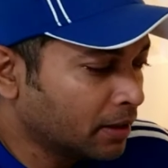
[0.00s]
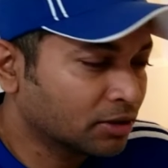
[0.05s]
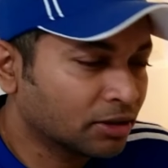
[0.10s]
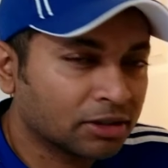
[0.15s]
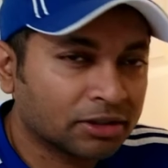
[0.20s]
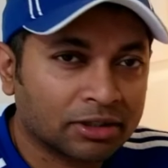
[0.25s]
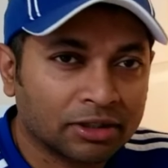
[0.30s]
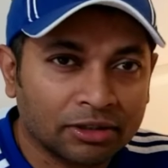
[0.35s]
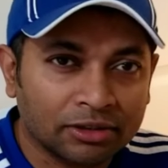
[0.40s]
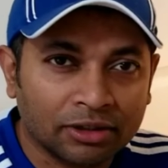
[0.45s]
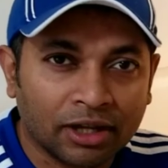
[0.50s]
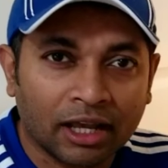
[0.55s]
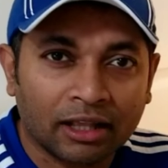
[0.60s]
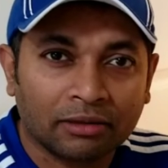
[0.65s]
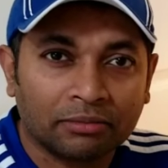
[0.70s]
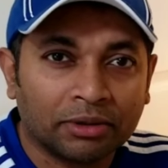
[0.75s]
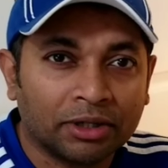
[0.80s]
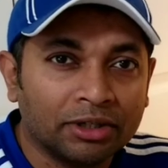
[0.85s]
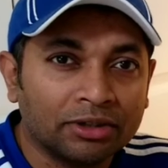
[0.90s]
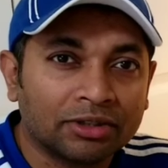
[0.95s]
So
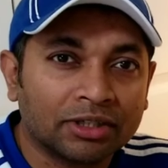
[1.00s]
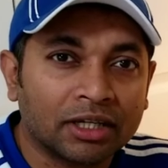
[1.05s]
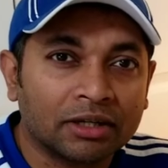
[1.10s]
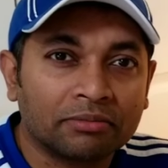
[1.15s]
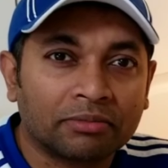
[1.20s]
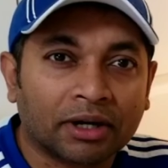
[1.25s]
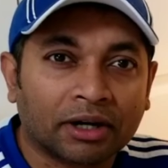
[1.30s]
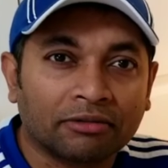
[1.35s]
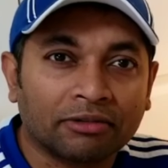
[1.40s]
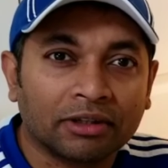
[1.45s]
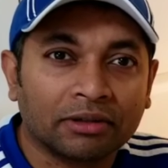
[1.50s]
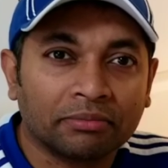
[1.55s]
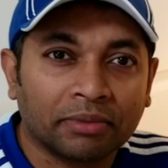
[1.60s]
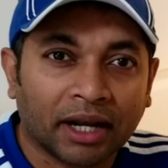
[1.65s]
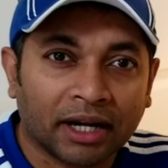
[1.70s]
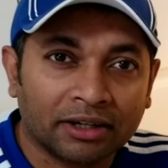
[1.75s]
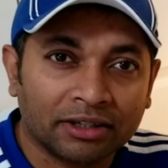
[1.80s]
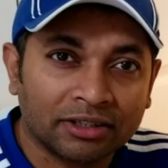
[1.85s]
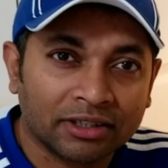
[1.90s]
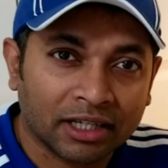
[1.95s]
I'll be using Breville
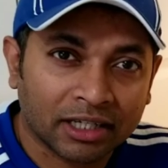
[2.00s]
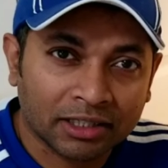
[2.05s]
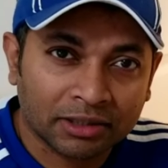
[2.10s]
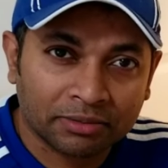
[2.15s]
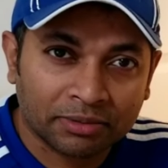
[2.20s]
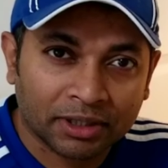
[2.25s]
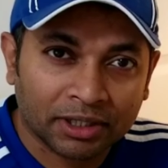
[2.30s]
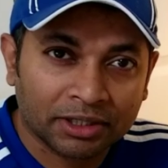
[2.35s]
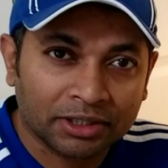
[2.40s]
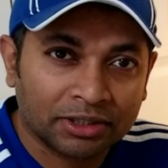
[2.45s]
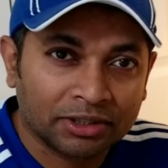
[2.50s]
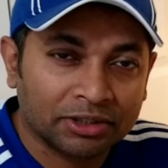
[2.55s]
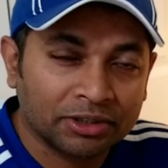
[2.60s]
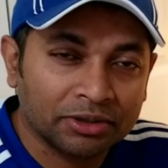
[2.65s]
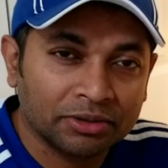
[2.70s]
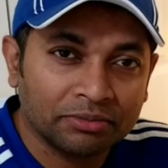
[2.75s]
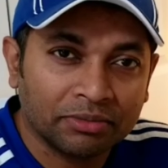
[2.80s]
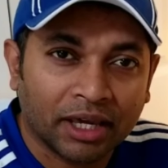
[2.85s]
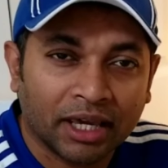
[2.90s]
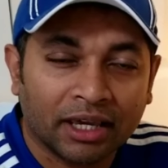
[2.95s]
Barista Express
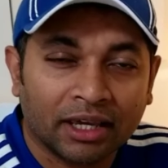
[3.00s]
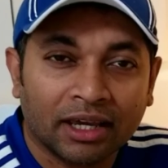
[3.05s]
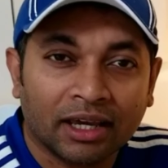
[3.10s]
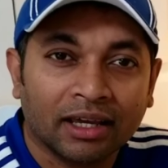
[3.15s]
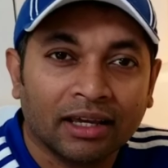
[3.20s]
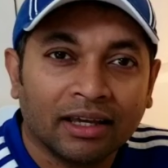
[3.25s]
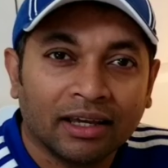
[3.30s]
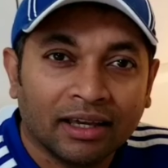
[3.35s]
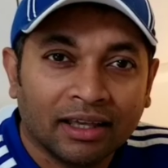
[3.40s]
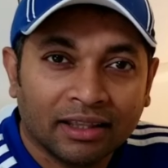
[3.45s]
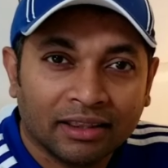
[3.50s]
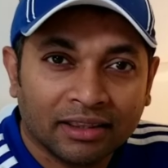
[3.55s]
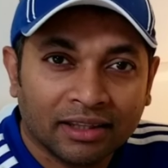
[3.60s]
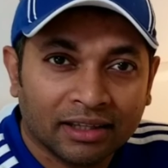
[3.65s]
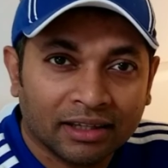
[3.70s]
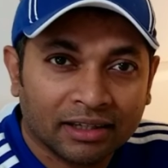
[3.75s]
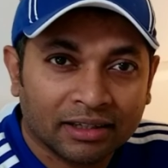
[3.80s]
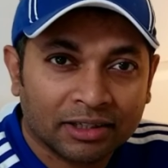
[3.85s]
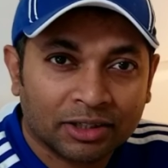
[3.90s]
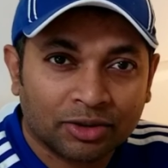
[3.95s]
to make
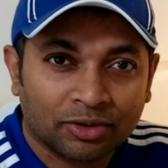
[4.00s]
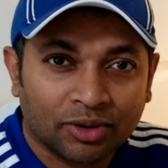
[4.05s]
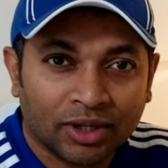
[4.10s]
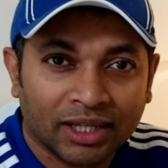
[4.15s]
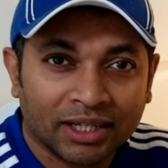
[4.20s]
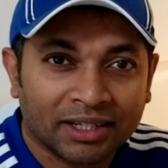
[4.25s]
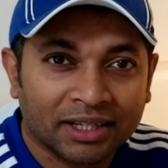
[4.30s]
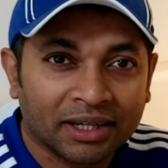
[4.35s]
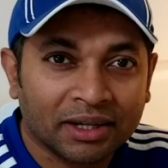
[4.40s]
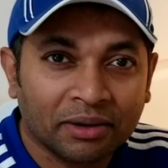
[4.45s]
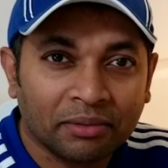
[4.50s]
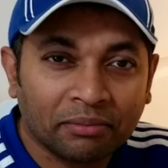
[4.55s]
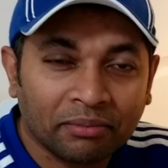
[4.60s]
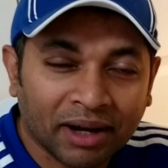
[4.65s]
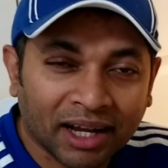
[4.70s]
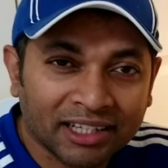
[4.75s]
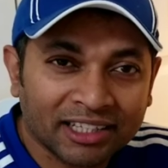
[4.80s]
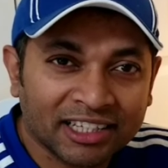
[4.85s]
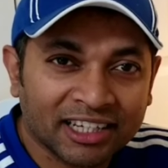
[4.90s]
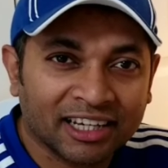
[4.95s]
the sweet
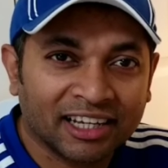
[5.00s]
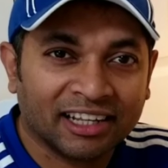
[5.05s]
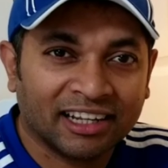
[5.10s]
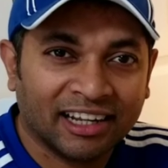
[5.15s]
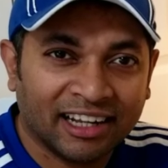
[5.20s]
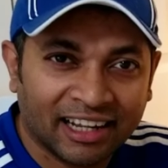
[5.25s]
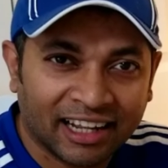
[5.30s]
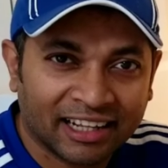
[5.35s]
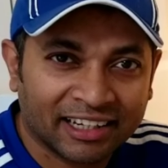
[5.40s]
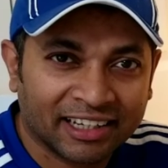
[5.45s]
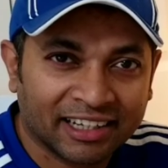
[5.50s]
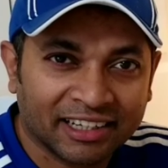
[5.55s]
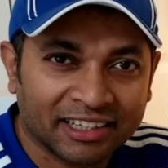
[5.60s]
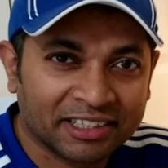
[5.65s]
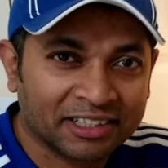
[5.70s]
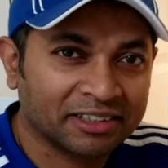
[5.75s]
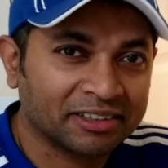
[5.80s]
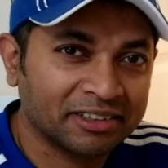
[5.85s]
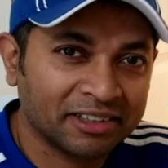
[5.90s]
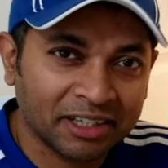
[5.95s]
matcha latte.
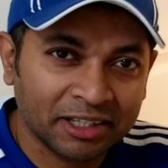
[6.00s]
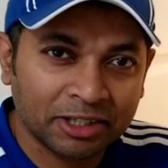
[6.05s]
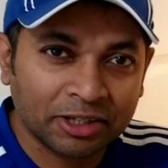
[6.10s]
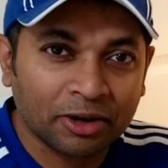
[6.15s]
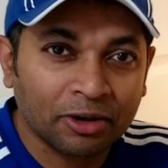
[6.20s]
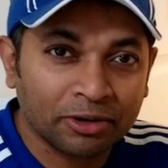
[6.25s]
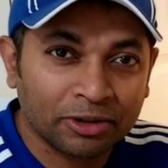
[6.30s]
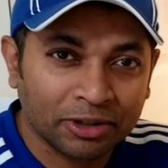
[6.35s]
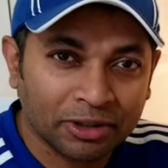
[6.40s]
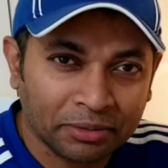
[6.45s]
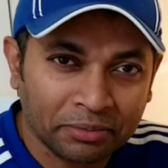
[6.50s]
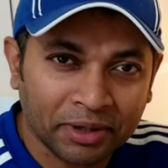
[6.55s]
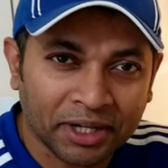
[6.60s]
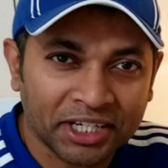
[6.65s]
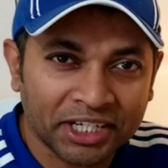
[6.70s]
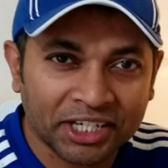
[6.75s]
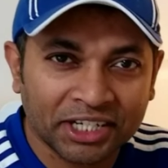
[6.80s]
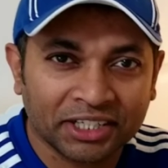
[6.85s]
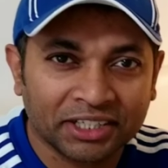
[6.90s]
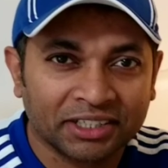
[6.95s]
So let's go to the
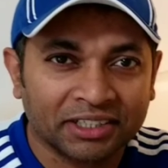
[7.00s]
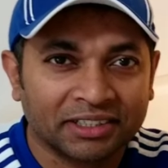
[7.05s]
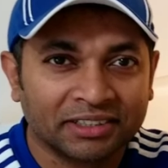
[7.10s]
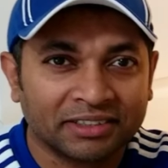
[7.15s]
machine.